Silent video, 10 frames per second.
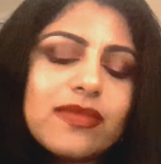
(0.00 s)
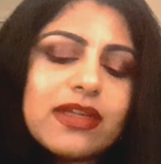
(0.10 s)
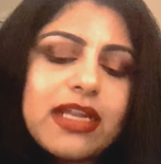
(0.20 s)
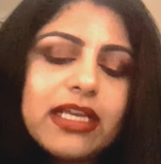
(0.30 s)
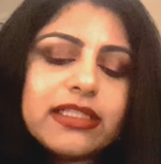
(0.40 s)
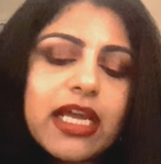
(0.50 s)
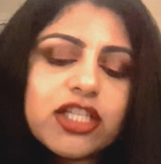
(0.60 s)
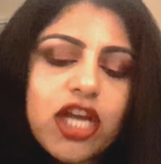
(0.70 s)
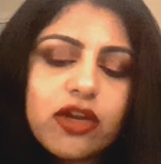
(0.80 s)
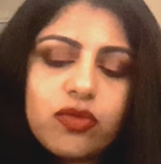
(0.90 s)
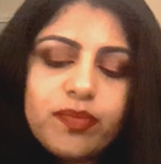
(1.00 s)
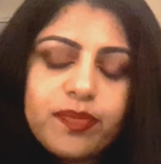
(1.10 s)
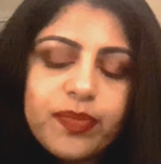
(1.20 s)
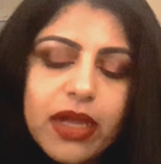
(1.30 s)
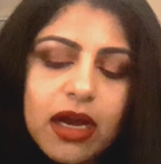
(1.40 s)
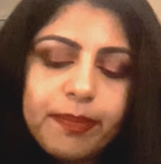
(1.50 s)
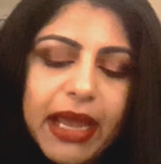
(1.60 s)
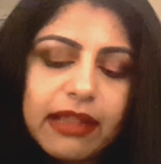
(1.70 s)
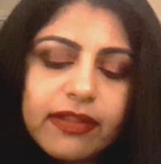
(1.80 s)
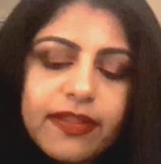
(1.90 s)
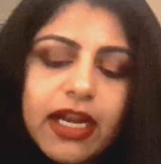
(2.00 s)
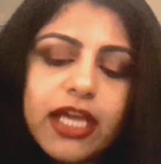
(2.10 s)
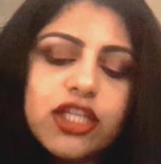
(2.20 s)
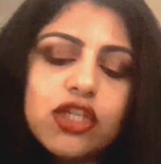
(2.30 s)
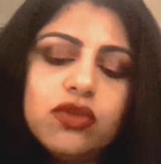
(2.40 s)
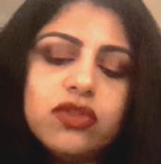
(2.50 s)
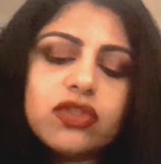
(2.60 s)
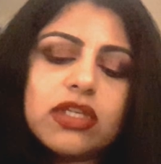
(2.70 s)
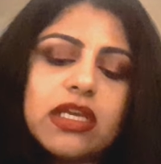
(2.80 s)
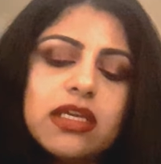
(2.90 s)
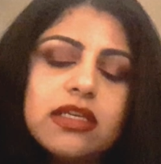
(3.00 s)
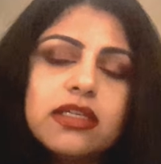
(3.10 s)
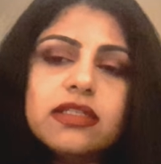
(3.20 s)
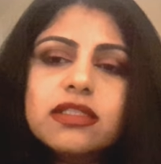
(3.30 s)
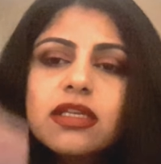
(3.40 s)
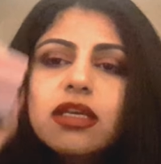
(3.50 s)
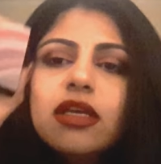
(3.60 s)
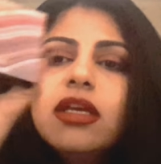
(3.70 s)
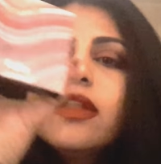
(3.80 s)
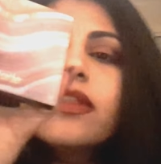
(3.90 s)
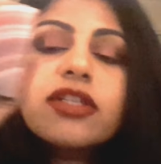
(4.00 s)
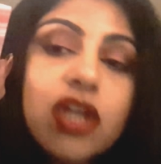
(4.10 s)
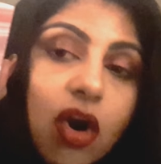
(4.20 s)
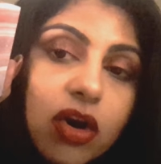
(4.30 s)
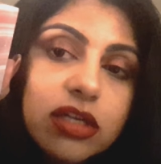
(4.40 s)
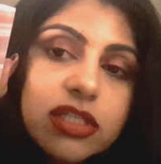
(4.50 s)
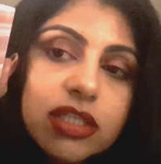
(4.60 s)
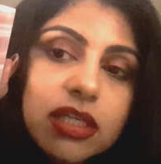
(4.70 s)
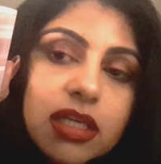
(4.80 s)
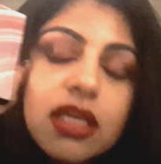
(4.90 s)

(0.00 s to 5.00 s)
next eyeshadow palette that I used is the Tarte